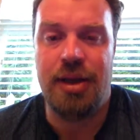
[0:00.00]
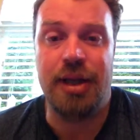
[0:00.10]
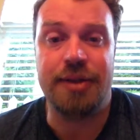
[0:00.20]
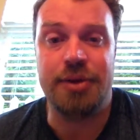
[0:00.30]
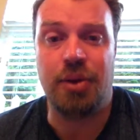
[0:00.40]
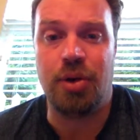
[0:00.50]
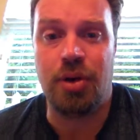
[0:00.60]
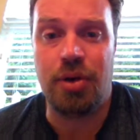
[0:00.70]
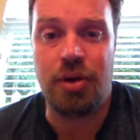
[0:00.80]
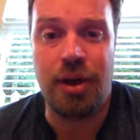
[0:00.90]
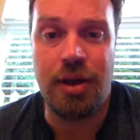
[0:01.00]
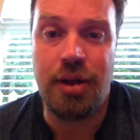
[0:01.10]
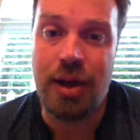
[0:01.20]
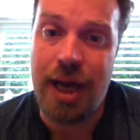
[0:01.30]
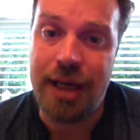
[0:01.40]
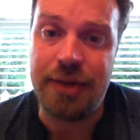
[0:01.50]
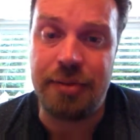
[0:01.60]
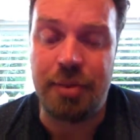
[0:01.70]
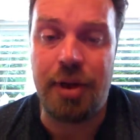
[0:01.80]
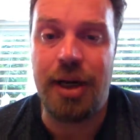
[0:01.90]
and so her
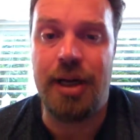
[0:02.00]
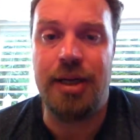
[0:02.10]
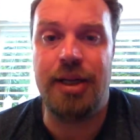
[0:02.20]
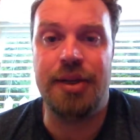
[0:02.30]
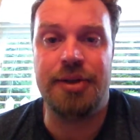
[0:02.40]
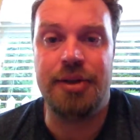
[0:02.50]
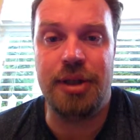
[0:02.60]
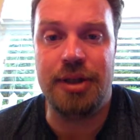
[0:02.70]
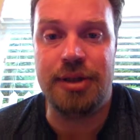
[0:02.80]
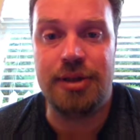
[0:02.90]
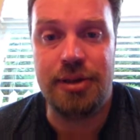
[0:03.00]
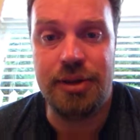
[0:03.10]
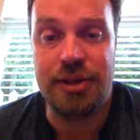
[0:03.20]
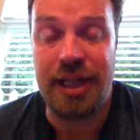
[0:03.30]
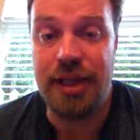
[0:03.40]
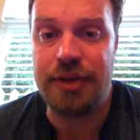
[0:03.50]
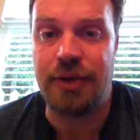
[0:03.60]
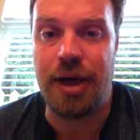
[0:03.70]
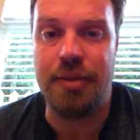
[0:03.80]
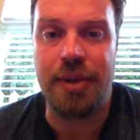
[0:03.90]
active brain is
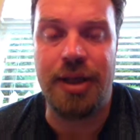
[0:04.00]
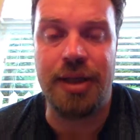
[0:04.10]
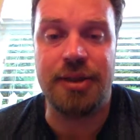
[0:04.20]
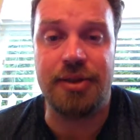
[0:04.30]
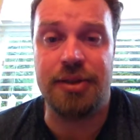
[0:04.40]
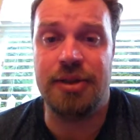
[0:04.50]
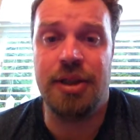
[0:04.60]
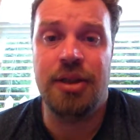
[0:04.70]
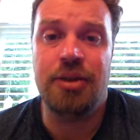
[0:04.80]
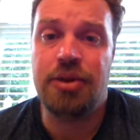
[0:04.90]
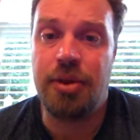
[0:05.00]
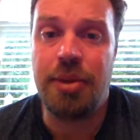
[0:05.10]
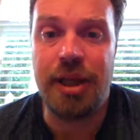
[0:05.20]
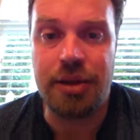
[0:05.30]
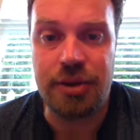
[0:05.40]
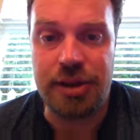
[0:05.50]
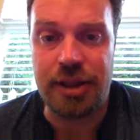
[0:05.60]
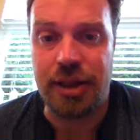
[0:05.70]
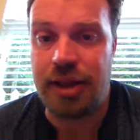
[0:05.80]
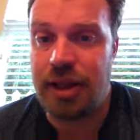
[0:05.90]
satisfied because there's so many
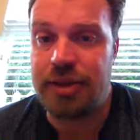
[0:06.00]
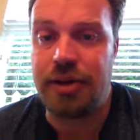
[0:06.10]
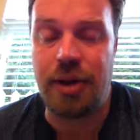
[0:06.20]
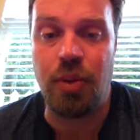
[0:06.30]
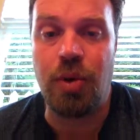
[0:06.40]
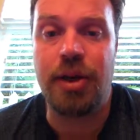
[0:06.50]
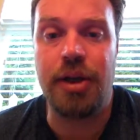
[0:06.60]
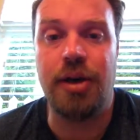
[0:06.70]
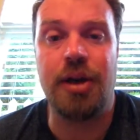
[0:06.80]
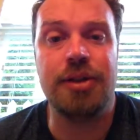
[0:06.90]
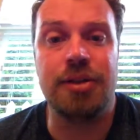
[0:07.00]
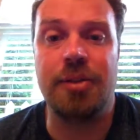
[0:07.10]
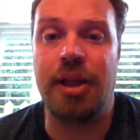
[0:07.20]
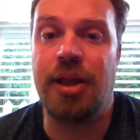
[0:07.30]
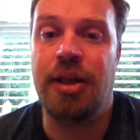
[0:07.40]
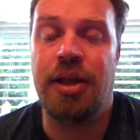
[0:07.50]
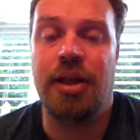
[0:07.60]
interesting things that they're working on, so many